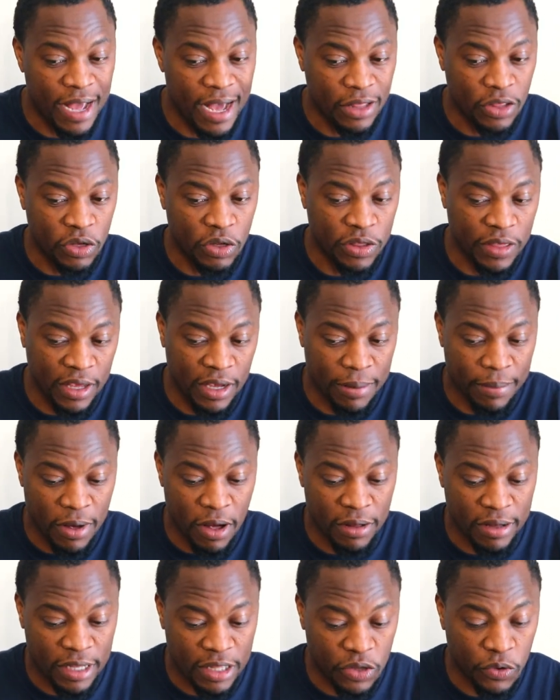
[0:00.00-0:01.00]
not just think
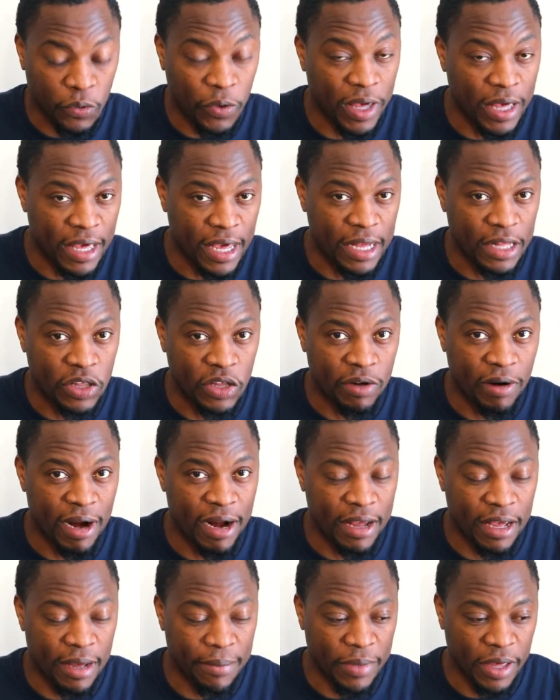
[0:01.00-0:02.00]
about these quick gains
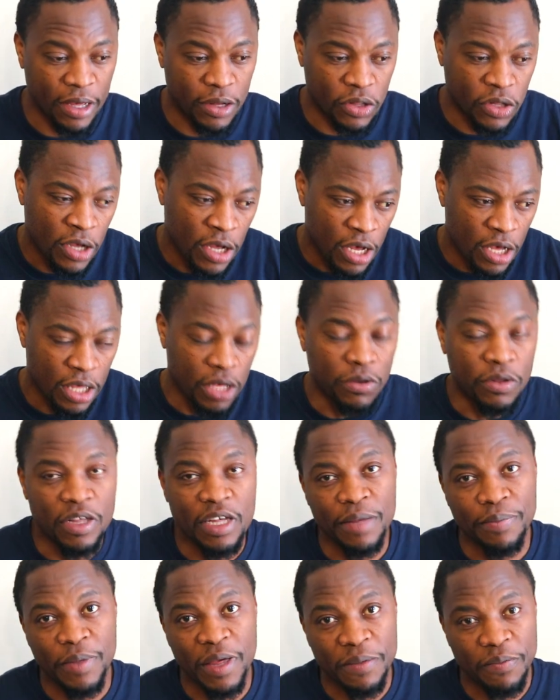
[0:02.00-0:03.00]
right here because you
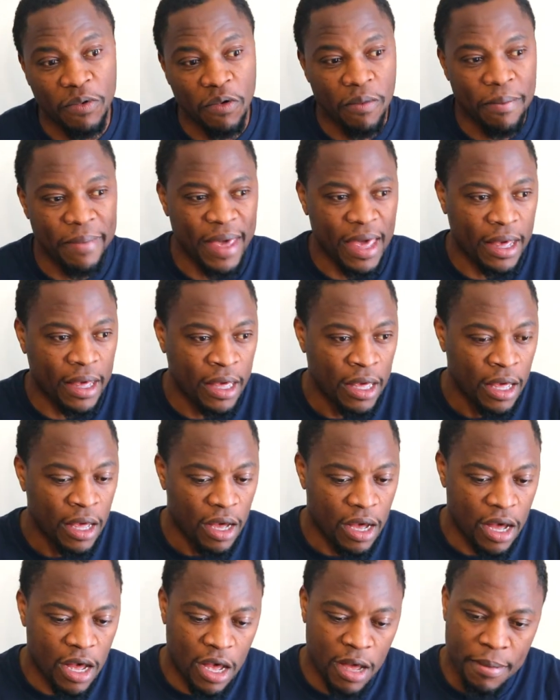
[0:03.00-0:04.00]
see people make
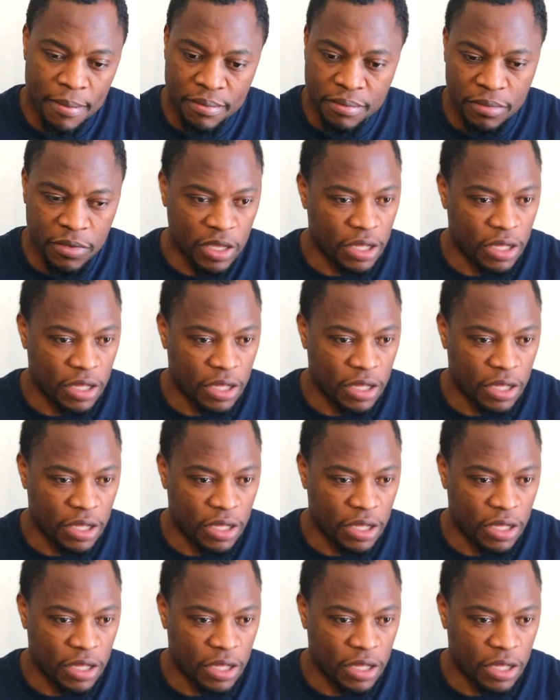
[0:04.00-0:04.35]
um,